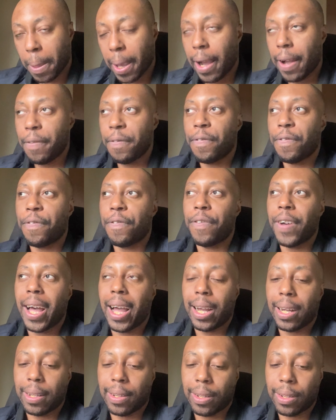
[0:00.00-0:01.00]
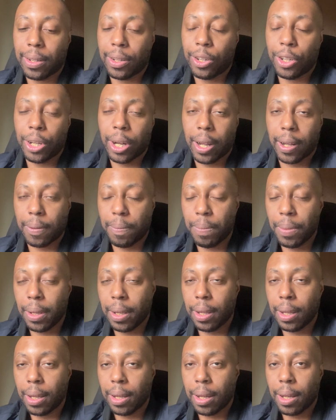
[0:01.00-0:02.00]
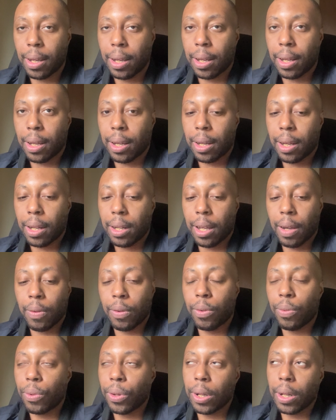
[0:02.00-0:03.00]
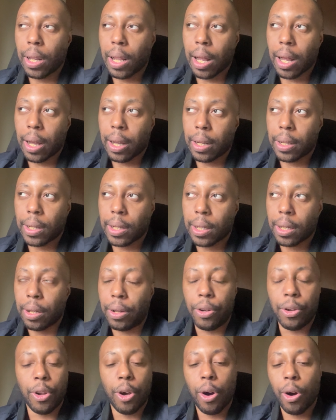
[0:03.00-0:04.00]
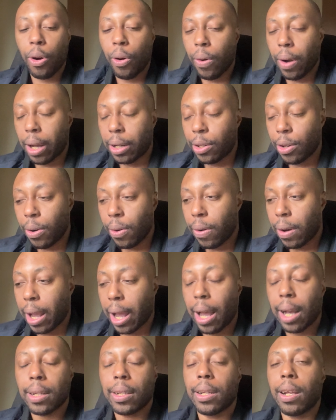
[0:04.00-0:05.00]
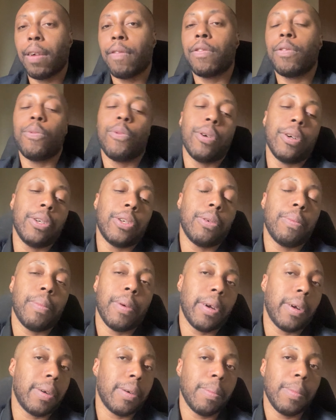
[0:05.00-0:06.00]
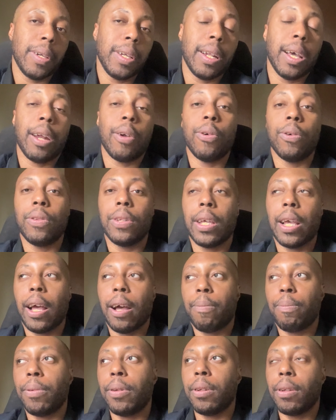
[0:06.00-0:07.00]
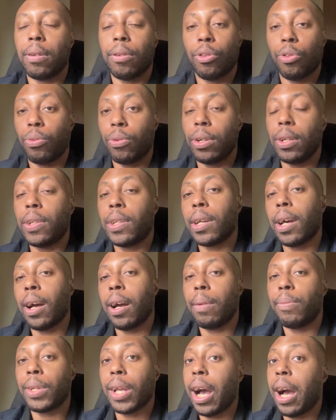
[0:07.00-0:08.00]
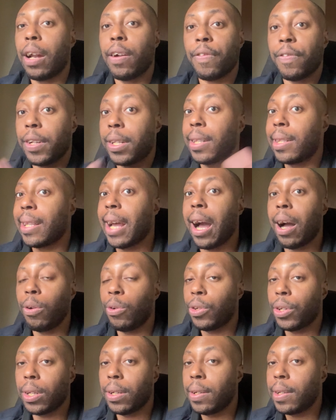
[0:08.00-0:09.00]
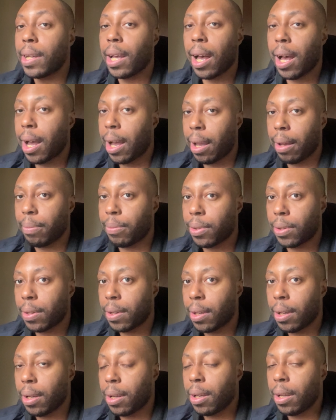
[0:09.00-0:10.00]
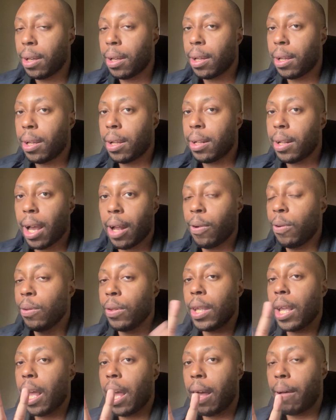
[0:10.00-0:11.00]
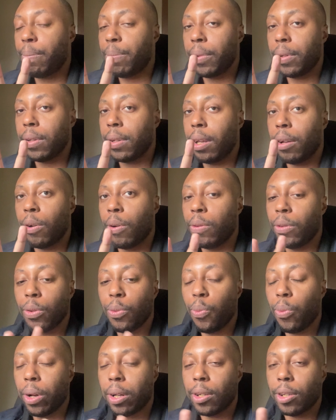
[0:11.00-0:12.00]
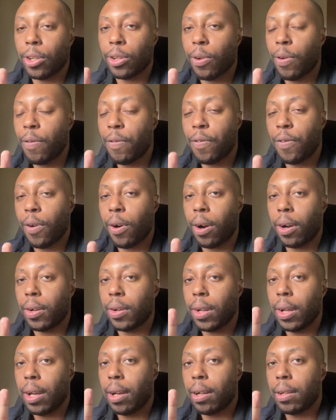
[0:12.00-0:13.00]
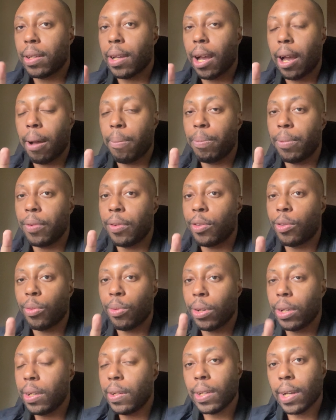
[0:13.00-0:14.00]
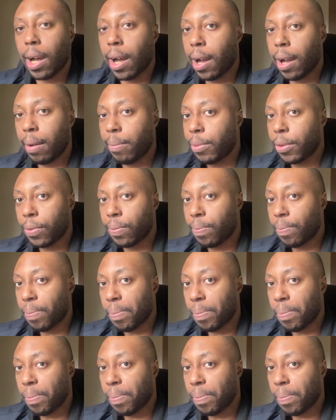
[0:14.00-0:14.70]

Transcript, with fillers: and fact check me, they would realize, no, I don't ask everyone to marry me. That only happened three times out of a thousand times. That only happened, it only went so far to happen three times.